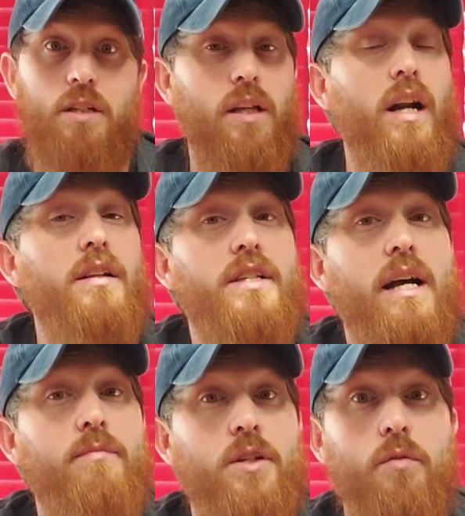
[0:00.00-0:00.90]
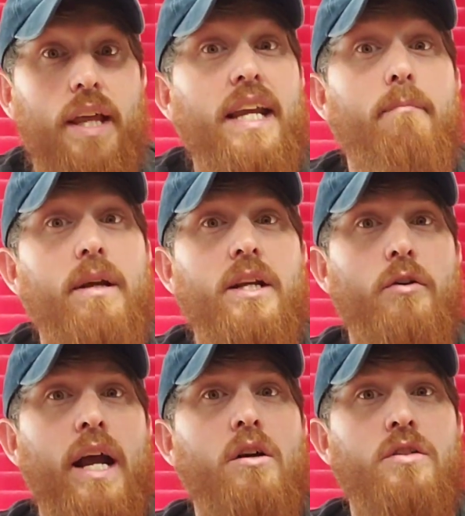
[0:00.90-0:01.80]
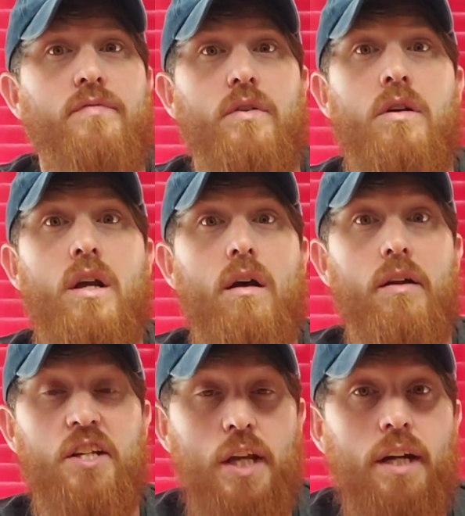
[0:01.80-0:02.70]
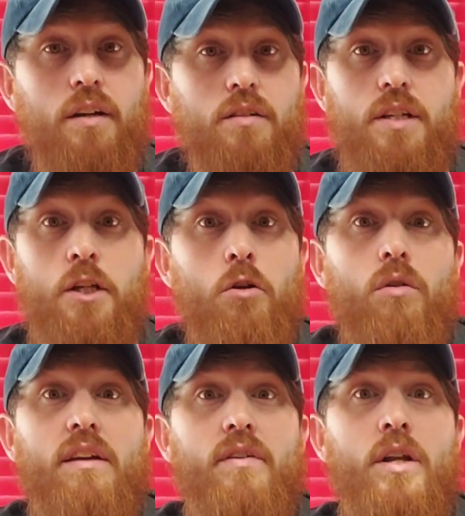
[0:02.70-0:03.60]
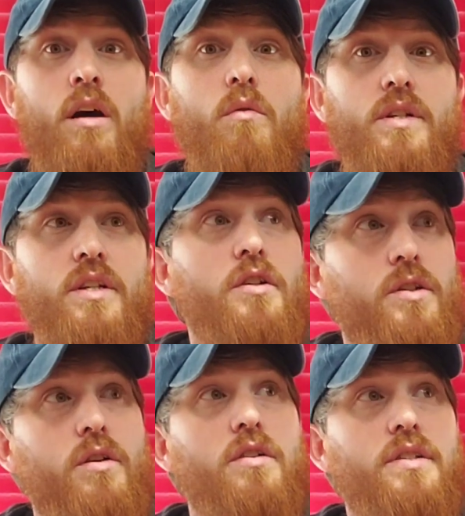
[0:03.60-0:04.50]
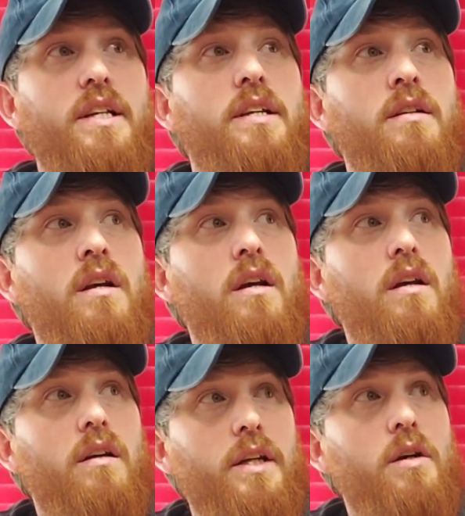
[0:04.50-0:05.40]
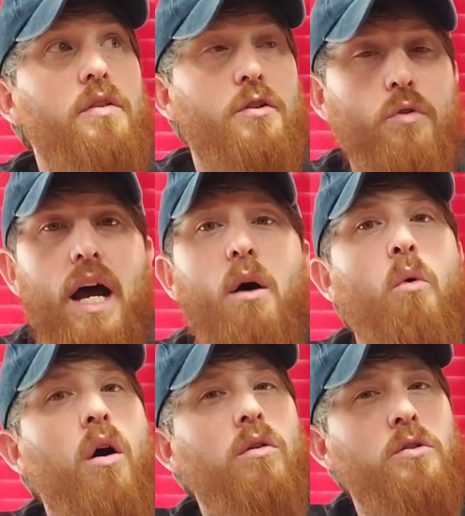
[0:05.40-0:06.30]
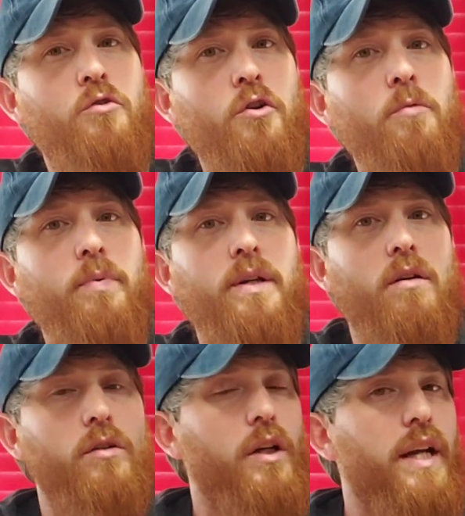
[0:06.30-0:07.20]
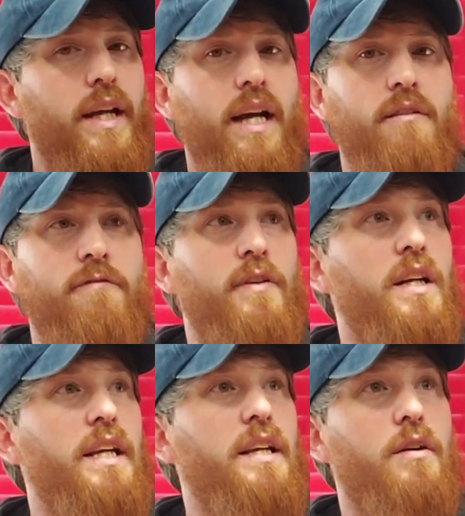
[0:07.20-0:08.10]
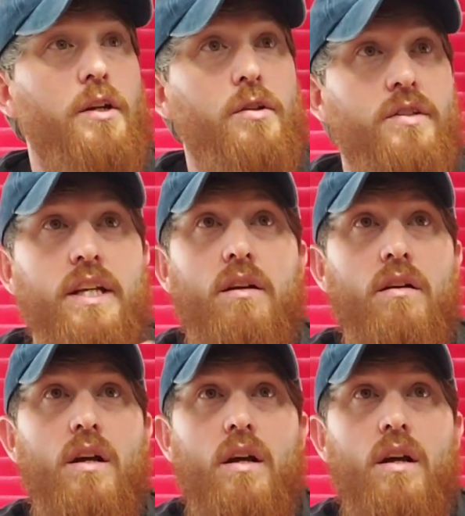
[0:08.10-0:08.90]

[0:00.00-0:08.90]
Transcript: And a lot of times, they can be in your house for years and you don't even know until you start seeing the drywall drooping or looking kind of funny, or you just see, a